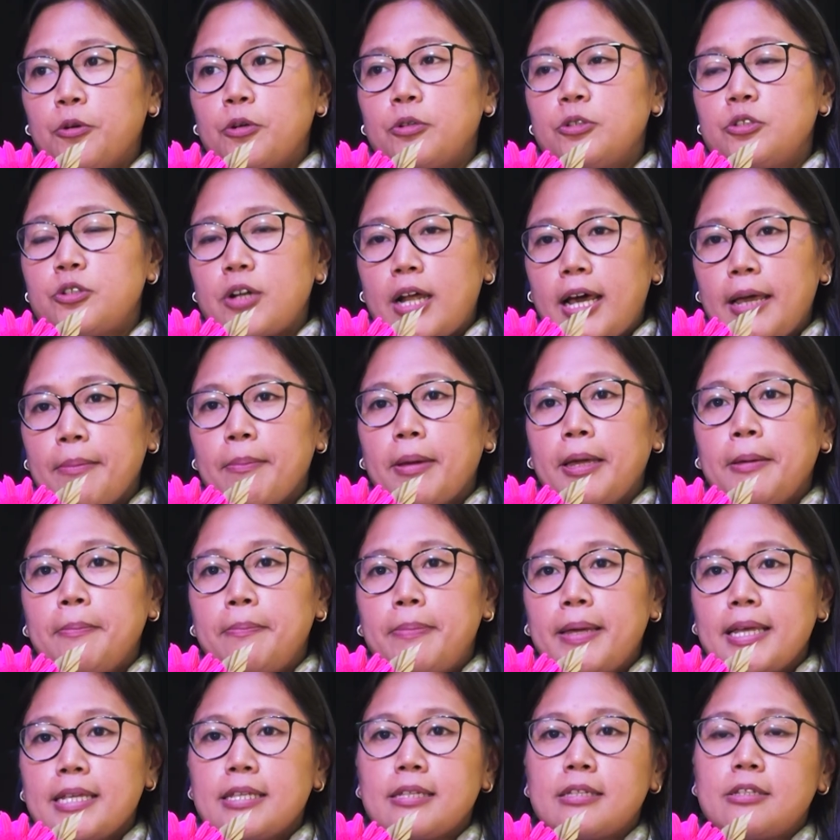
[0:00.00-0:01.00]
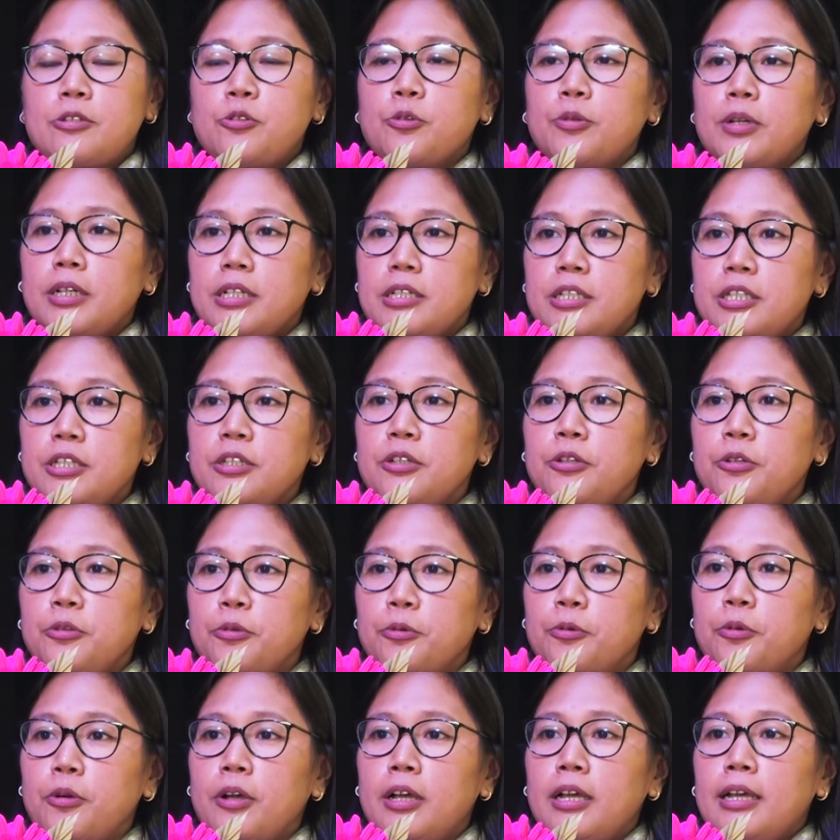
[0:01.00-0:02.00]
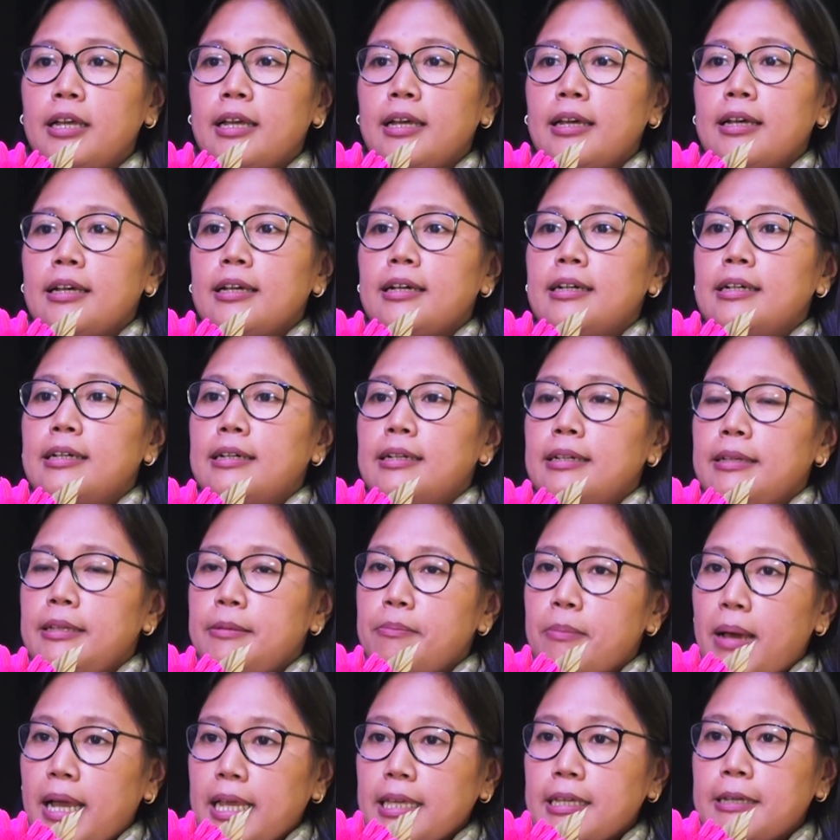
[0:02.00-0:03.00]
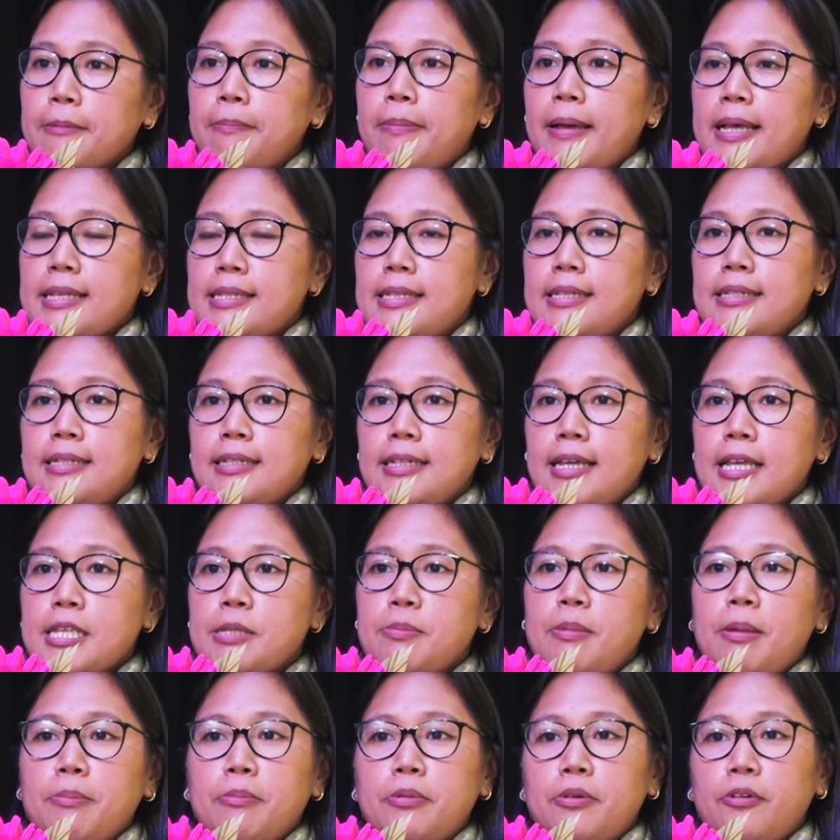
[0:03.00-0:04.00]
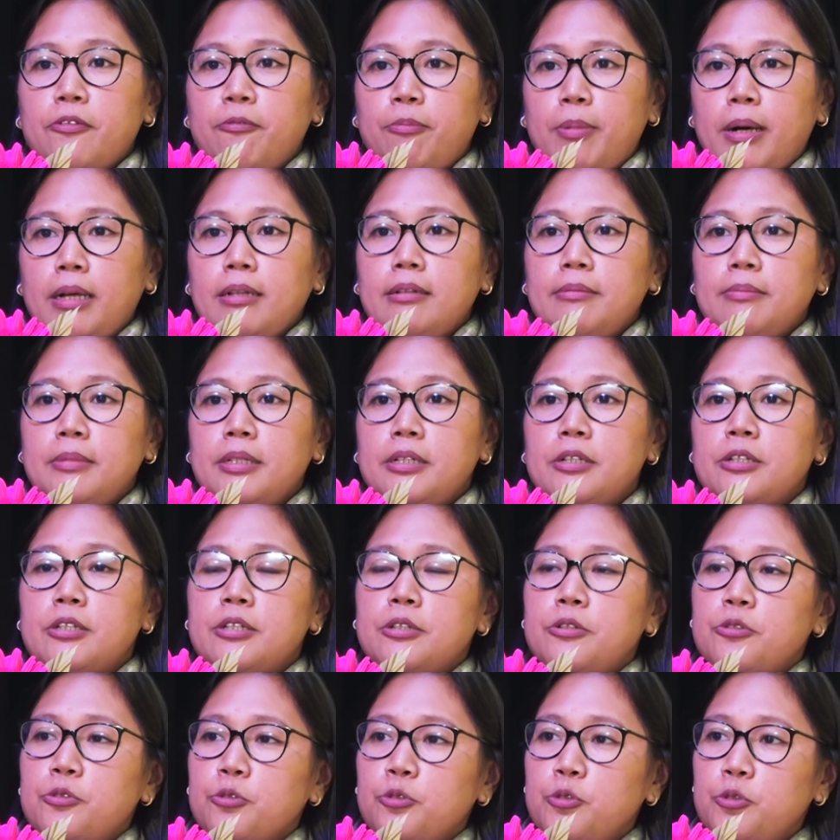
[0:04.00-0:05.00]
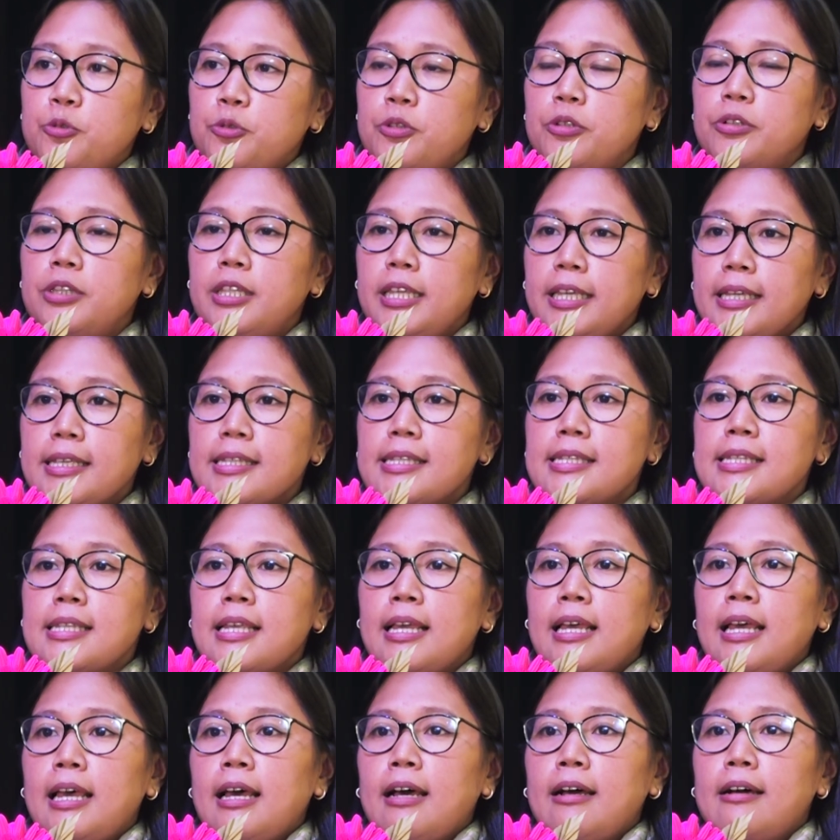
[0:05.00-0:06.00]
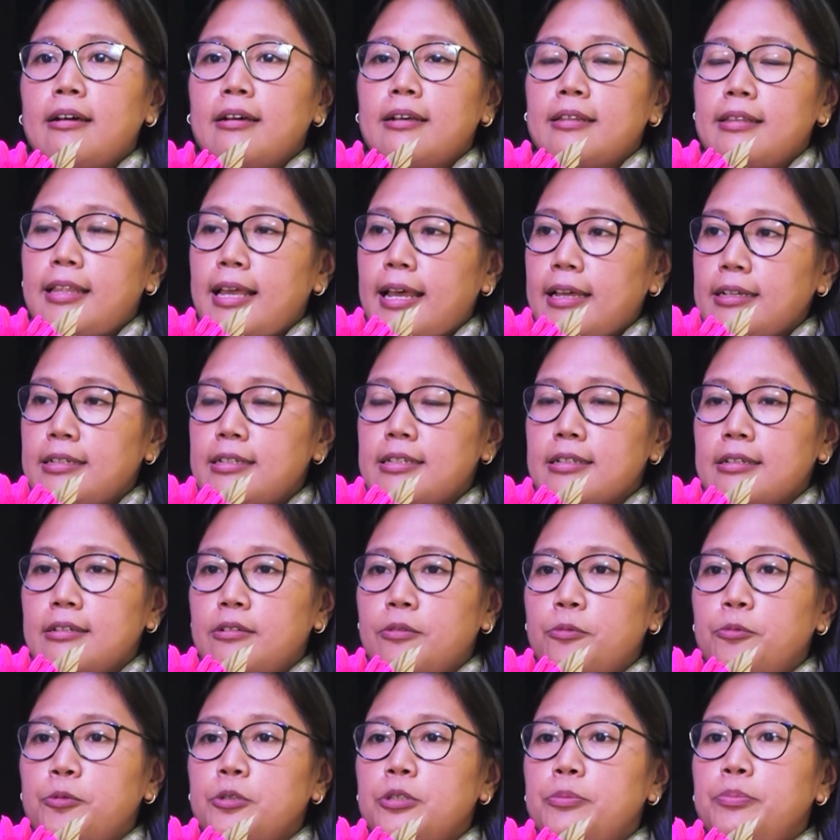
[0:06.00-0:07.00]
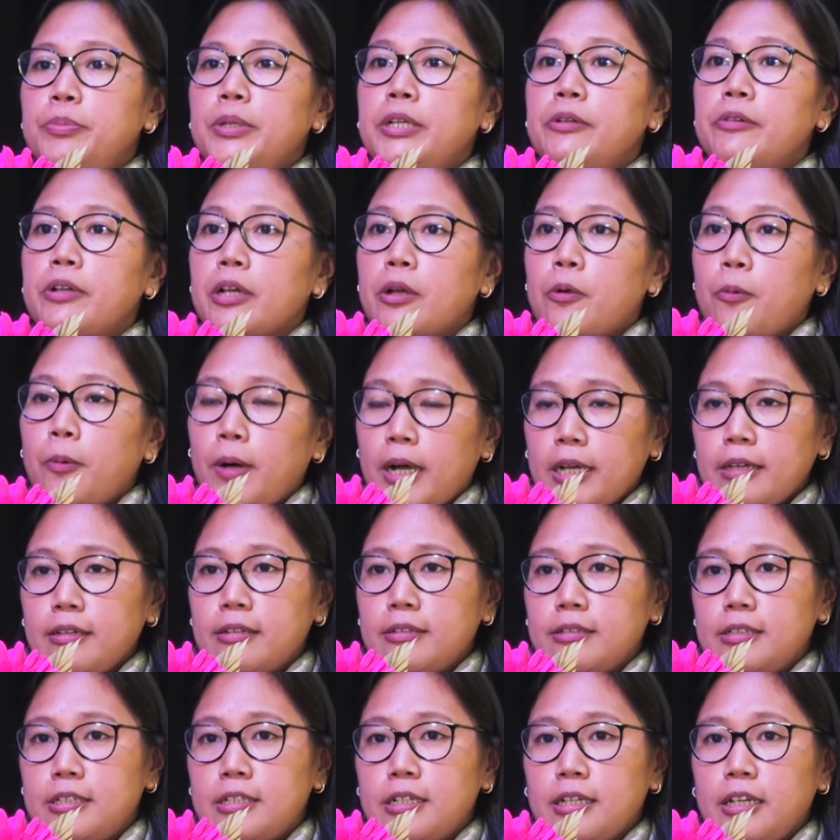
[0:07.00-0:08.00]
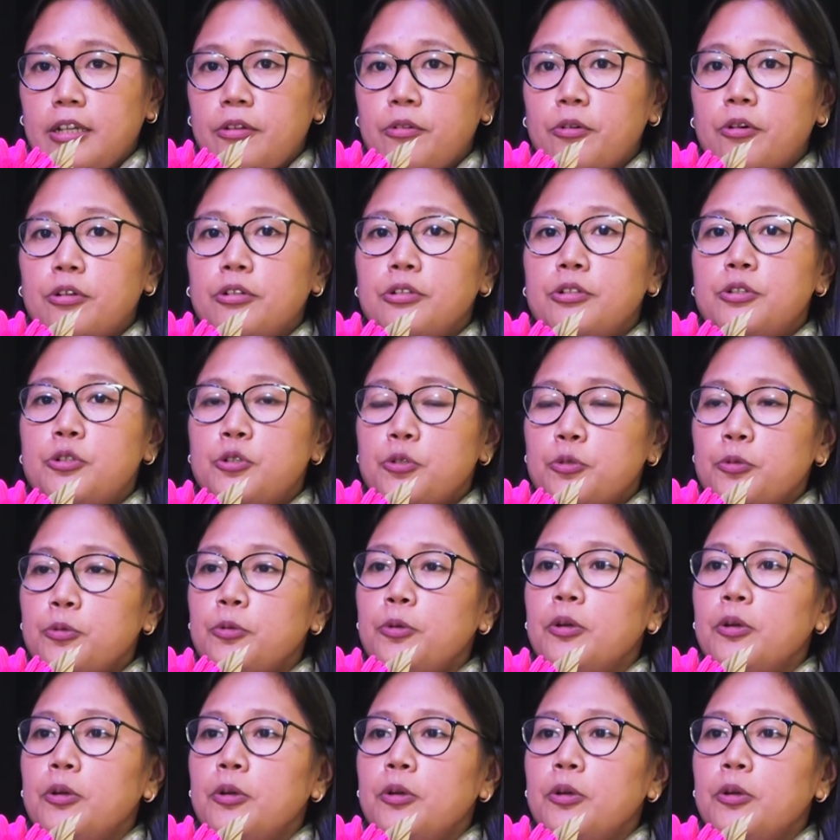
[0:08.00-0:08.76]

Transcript: try my best to continue in my capacity as Member of Parliament to do the things that would be required in order to